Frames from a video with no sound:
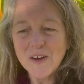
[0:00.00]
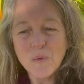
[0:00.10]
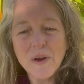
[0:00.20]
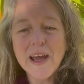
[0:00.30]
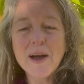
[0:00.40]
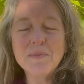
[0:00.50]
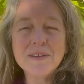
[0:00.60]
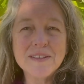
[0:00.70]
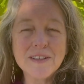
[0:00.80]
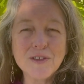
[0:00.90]
What
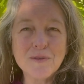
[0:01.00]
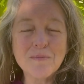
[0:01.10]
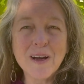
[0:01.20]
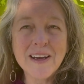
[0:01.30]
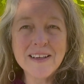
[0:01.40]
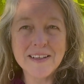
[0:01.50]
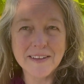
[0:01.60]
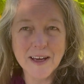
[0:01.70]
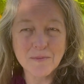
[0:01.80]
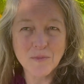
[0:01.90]
happens in your mind at that